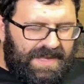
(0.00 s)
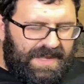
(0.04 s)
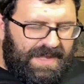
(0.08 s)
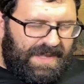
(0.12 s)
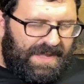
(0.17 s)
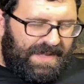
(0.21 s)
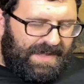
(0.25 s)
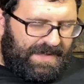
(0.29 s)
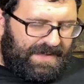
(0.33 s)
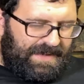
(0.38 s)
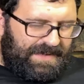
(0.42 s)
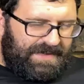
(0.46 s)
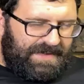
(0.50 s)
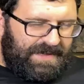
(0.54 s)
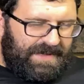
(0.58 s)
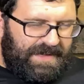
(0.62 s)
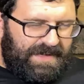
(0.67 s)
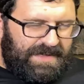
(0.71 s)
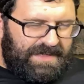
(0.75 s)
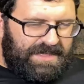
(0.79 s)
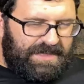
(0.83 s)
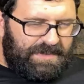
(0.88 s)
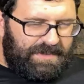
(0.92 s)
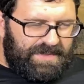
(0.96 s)
And
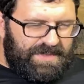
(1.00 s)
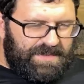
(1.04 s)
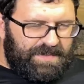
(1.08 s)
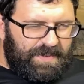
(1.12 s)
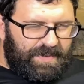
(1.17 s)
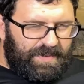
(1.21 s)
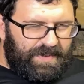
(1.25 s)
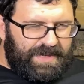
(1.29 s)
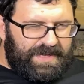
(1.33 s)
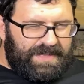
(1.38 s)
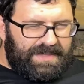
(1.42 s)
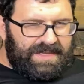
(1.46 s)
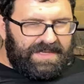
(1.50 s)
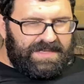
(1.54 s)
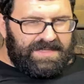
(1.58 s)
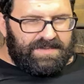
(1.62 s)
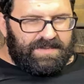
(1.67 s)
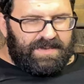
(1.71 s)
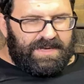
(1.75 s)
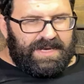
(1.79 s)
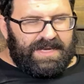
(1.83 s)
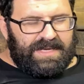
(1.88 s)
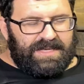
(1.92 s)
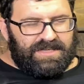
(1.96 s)
to his point,
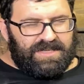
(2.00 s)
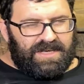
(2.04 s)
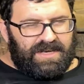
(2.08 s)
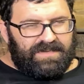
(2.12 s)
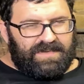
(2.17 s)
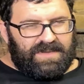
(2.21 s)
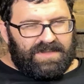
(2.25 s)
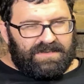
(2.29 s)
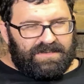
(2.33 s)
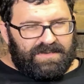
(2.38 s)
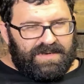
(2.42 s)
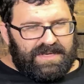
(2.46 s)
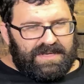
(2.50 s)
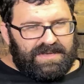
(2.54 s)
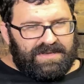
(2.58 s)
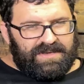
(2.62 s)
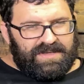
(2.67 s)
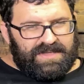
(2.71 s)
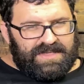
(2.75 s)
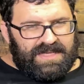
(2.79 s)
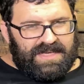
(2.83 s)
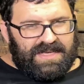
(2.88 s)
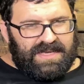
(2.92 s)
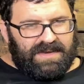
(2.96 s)
that's why I drive a
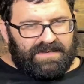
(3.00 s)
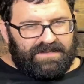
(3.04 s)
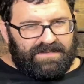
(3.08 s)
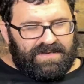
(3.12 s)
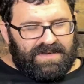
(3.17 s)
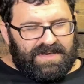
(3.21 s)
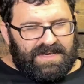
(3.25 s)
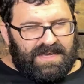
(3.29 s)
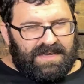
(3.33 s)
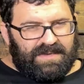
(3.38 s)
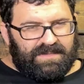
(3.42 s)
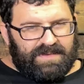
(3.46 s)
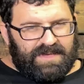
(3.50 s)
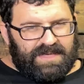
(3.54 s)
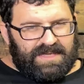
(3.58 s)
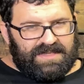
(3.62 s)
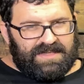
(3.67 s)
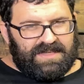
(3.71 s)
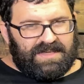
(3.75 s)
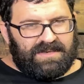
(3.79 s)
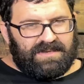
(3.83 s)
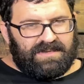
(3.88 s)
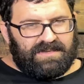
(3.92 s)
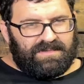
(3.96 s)
300D every day
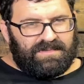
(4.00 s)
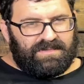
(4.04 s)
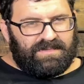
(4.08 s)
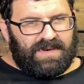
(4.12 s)
because it